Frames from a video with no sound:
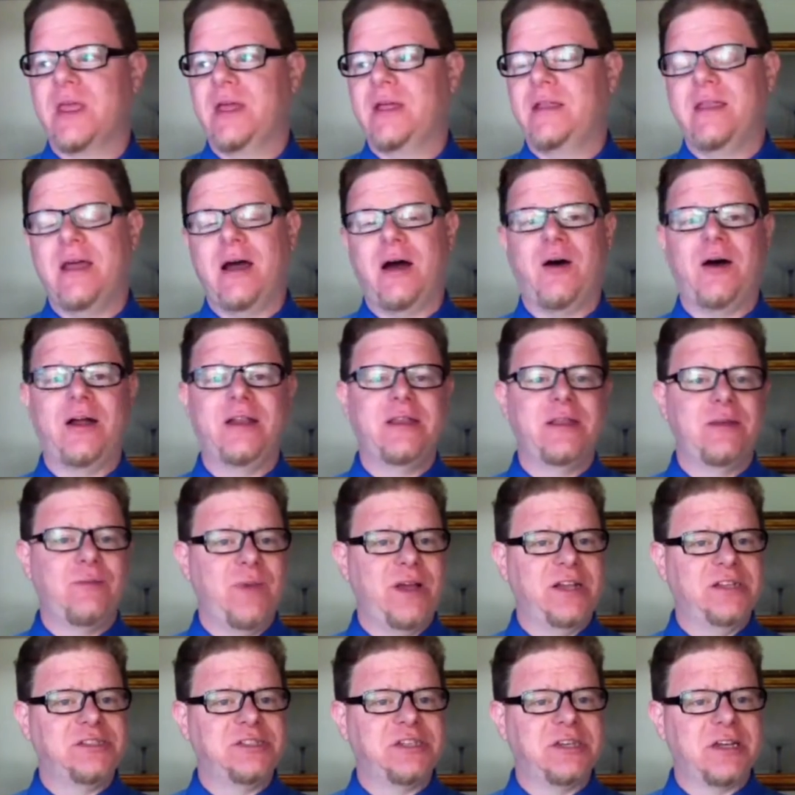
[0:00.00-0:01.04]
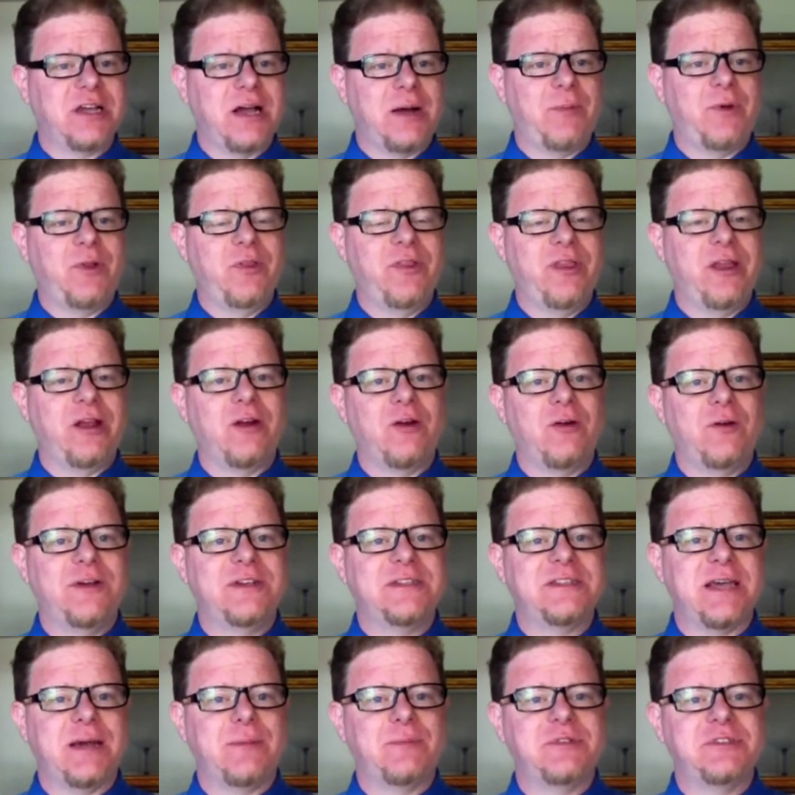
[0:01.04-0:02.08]
Now, I did mention a couple narrow
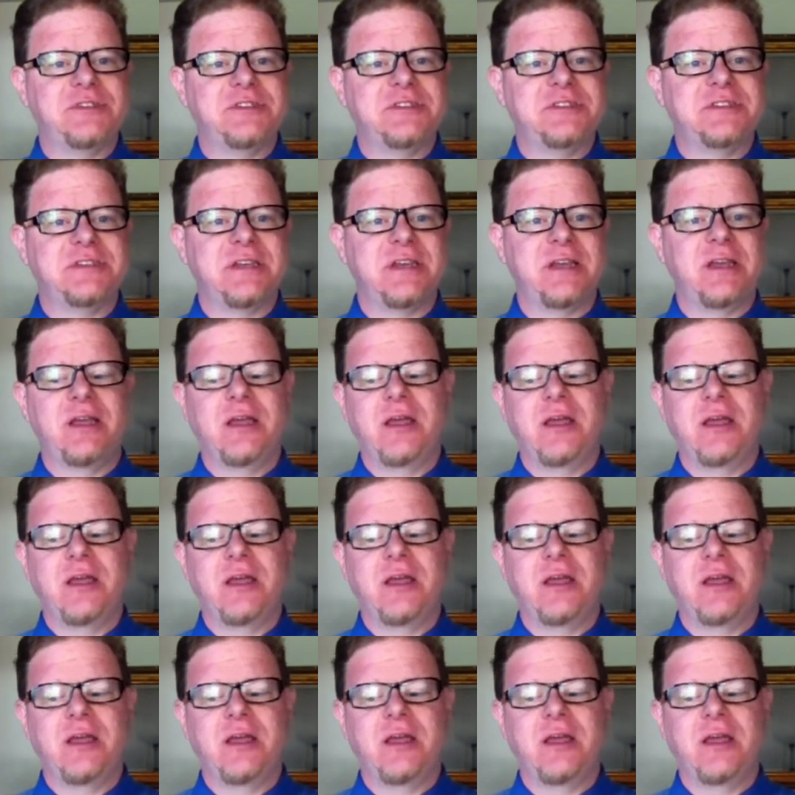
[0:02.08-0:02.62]
exceptions.